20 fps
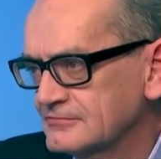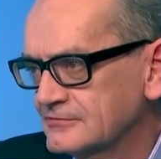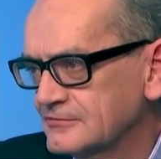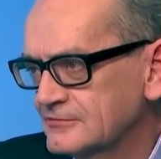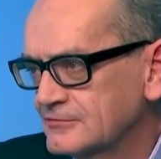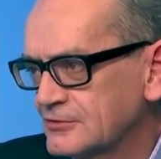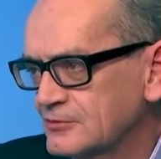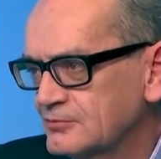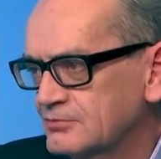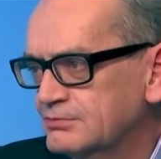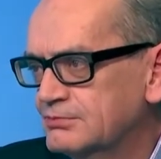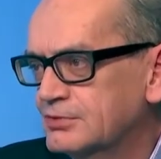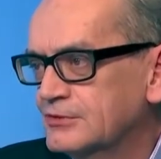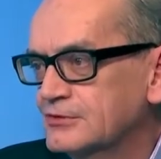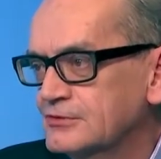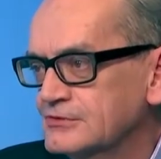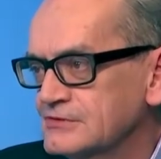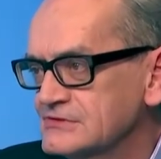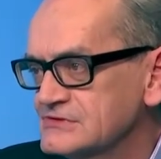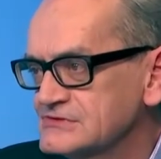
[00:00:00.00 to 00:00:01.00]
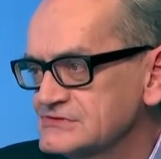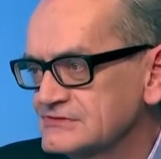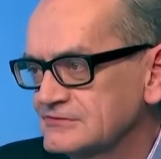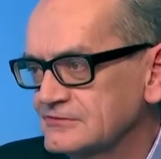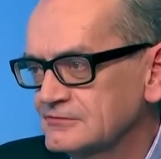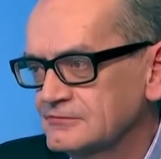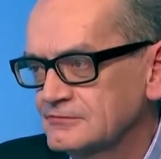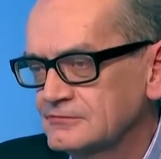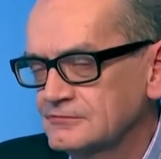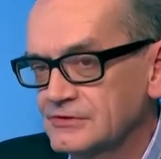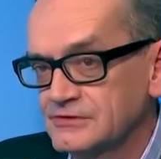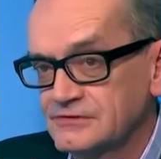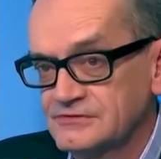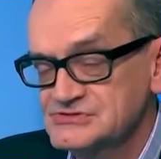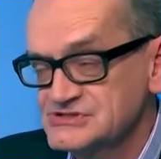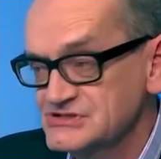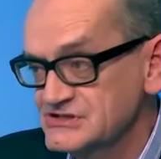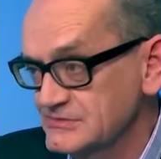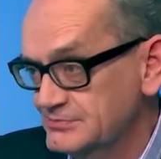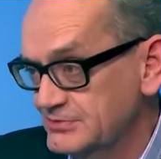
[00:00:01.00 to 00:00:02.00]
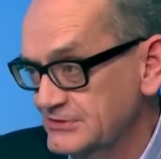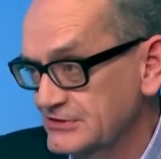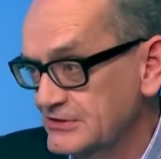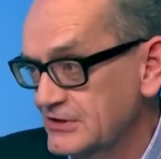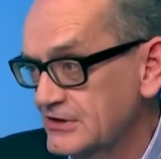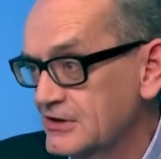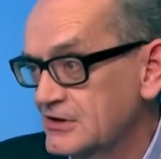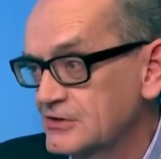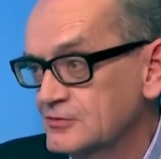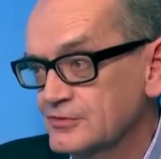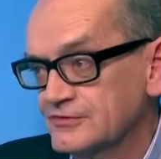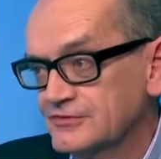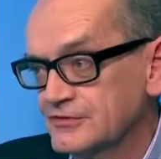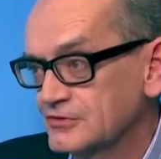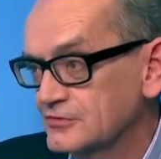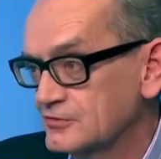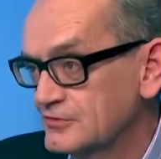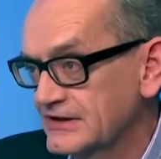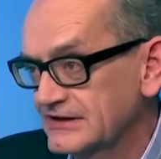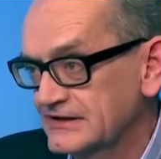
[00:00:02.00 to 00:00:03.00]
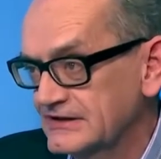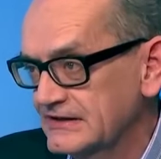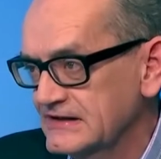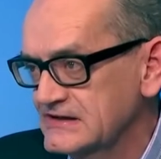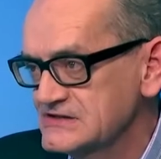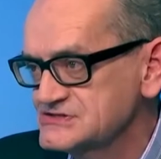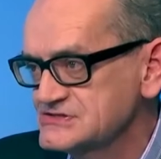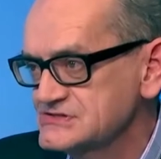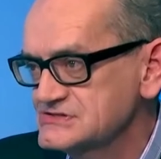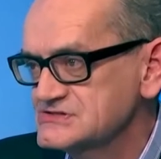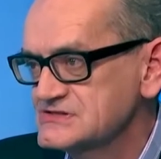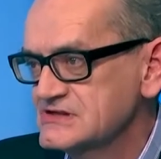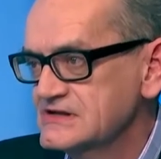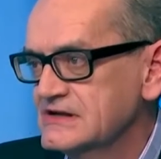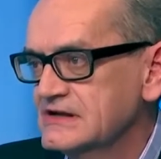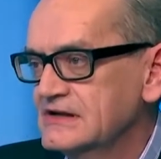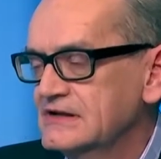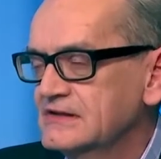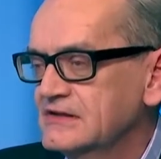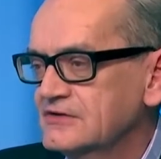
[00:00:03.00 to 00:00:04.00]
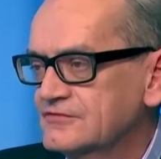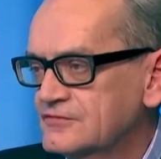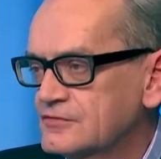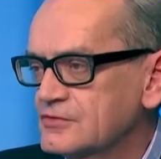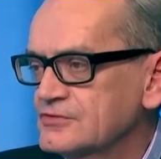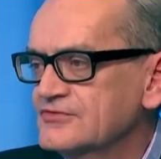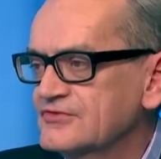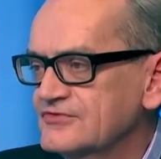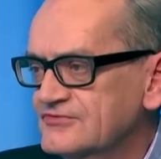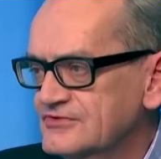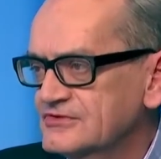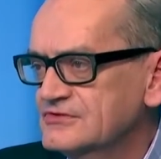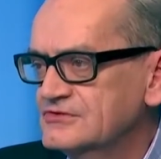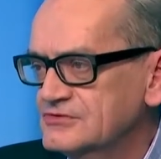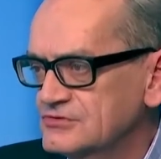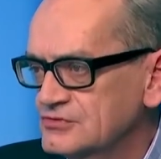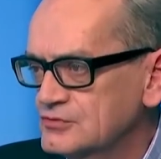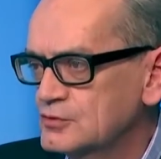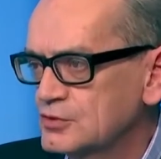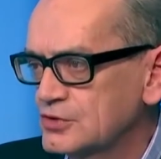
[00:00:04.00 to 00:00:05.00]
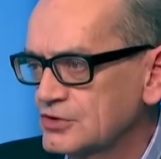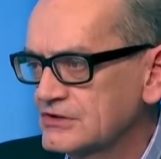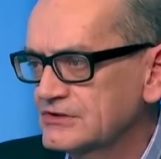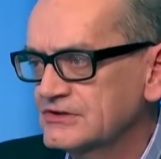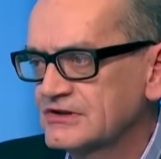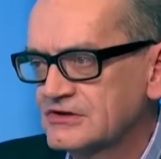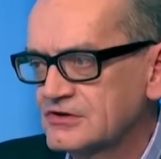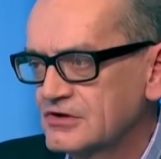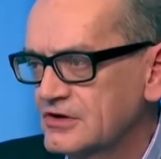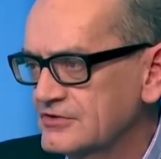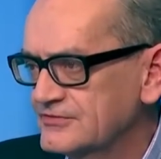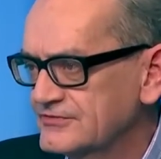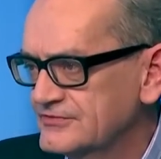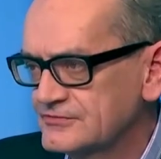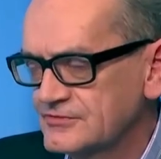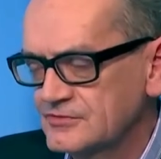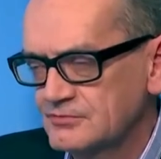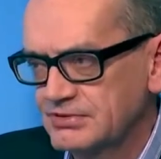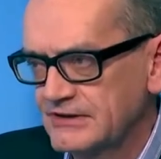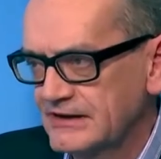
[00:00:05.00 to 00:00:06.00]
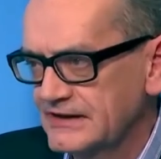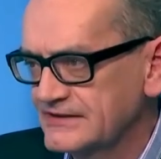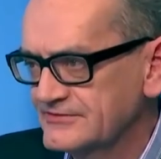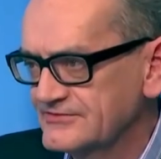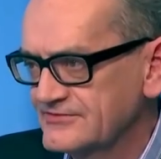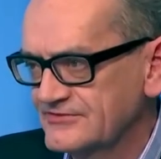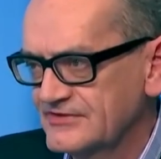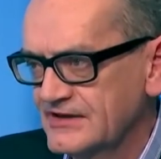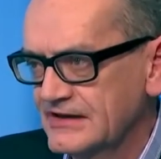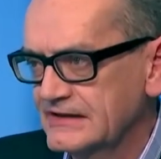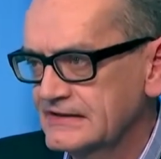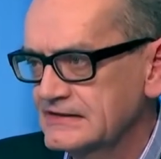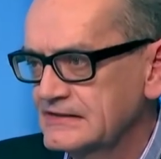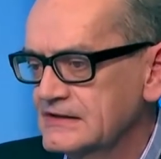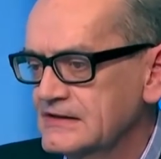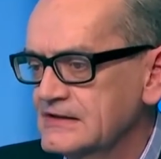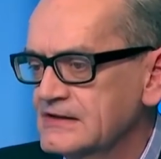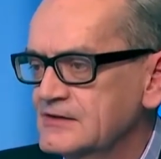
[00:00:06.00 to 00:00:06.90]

We're burdened with GDPR, with other regulations that force us to do work, and the cost of compliance is high